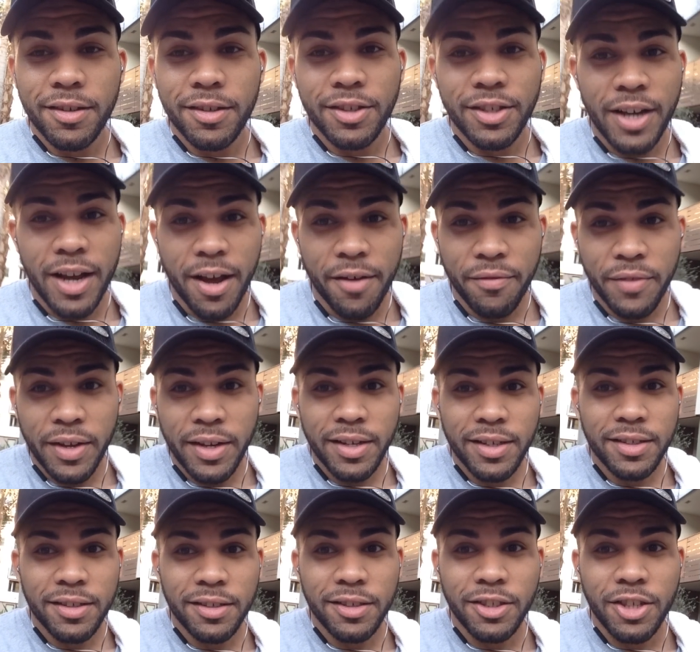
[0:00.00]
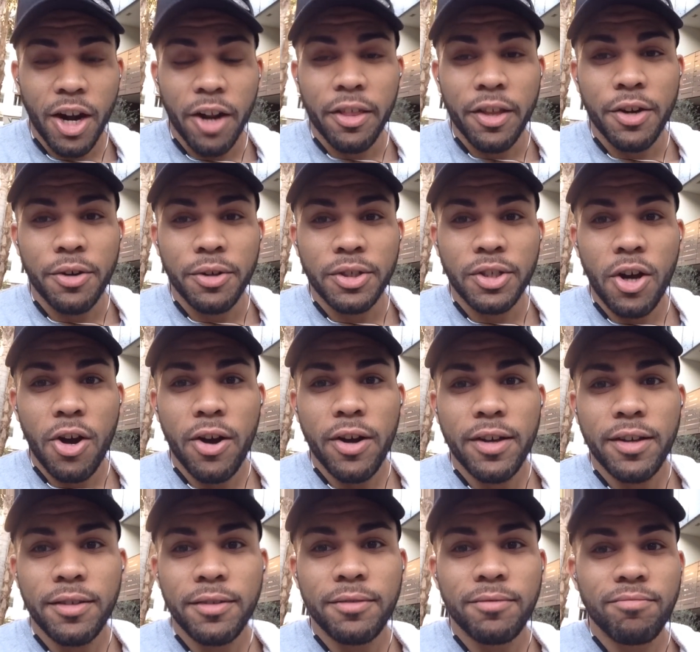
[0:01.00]
JI Fitness, Jonathan Irizarry.
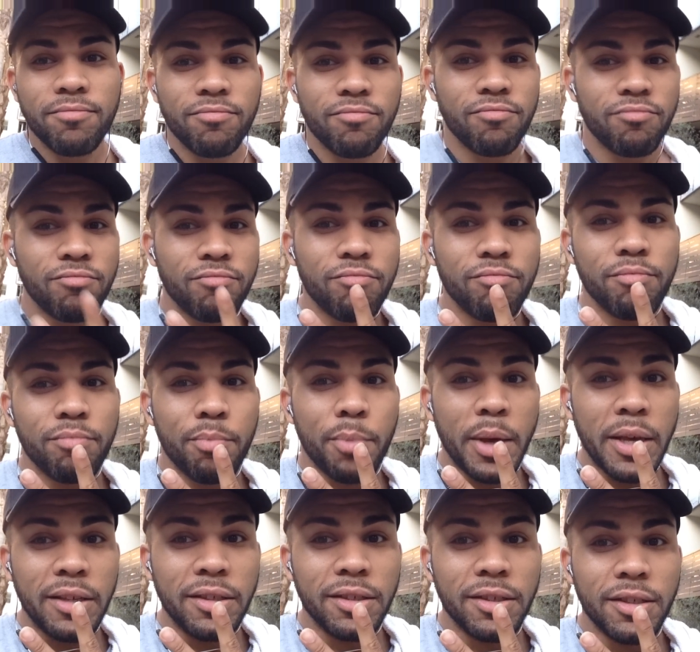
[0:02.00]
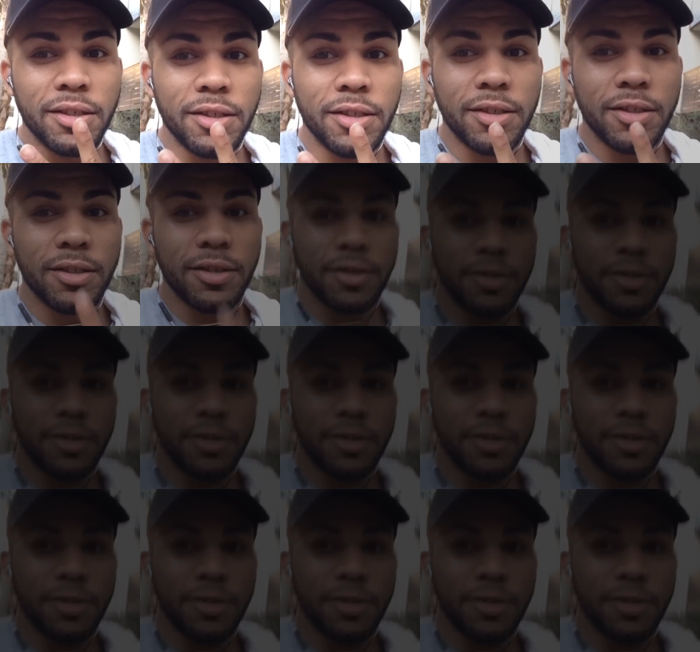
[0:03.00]
Peace.